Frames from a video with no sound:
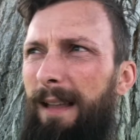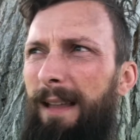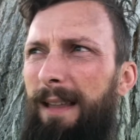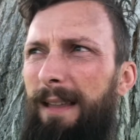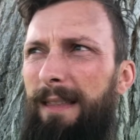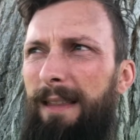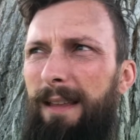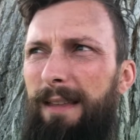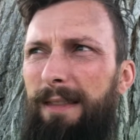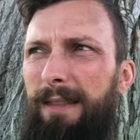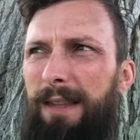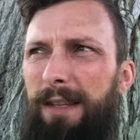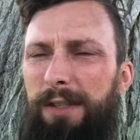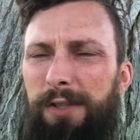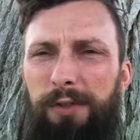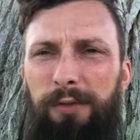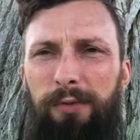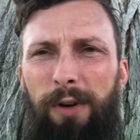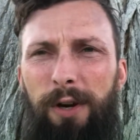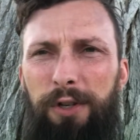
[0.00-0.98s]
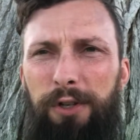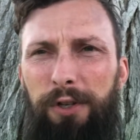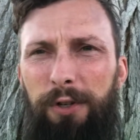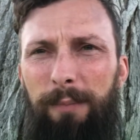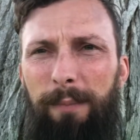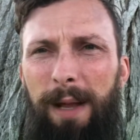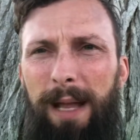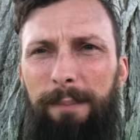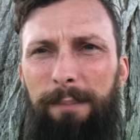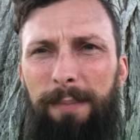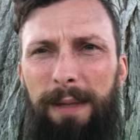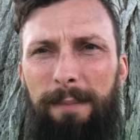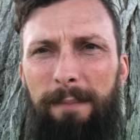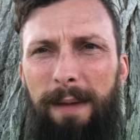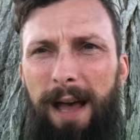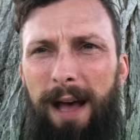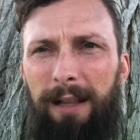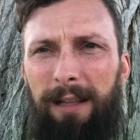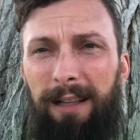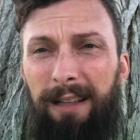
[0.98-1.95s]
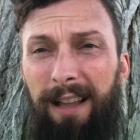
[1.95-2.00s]
that the structure might be
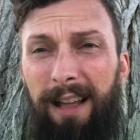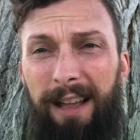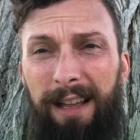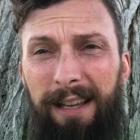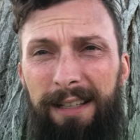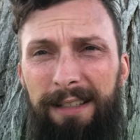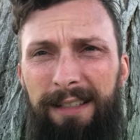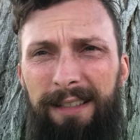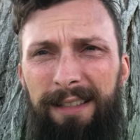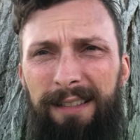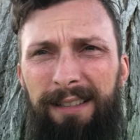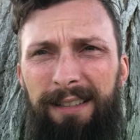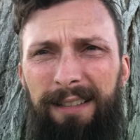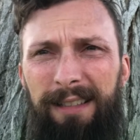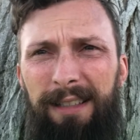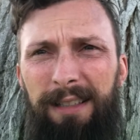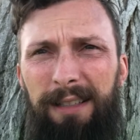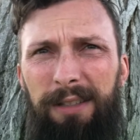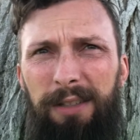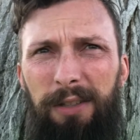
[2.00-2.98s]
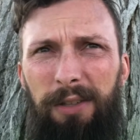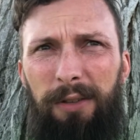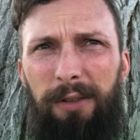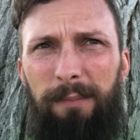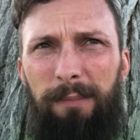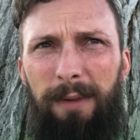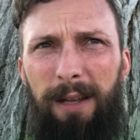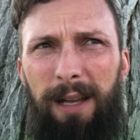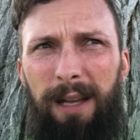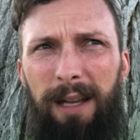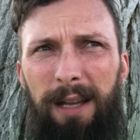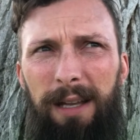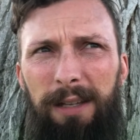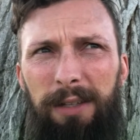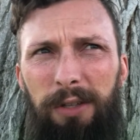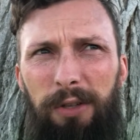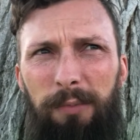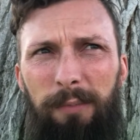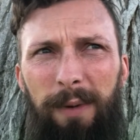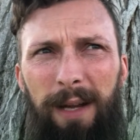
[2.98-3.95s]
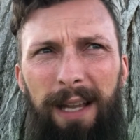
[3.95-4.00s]
malaligned.
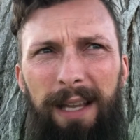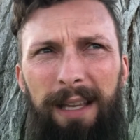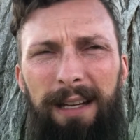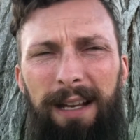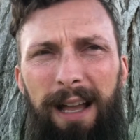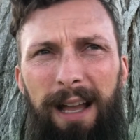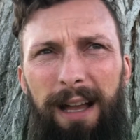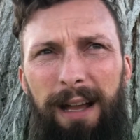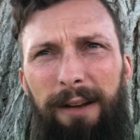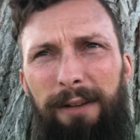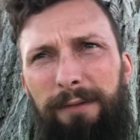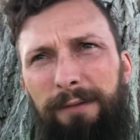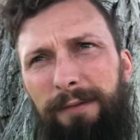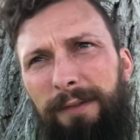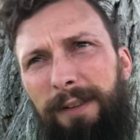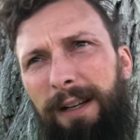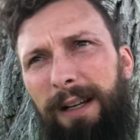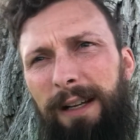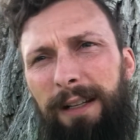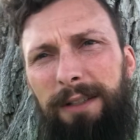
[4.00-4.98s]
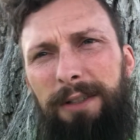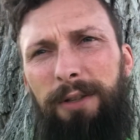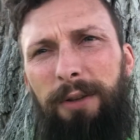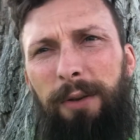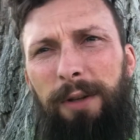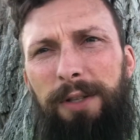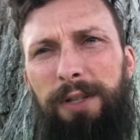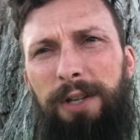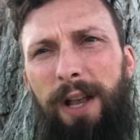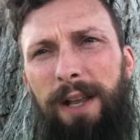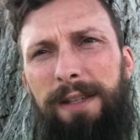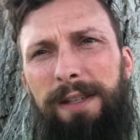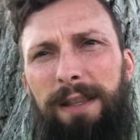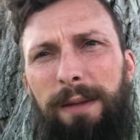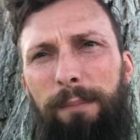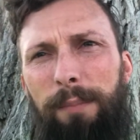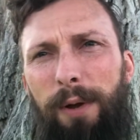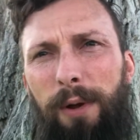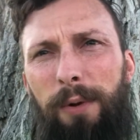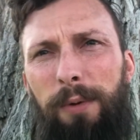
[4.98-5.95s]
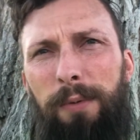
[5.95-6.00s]
You might have to adjust the
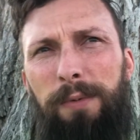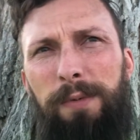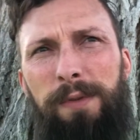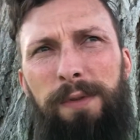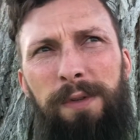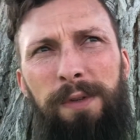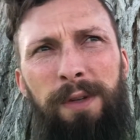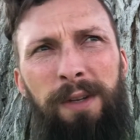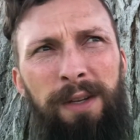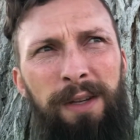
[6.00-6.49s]
bones.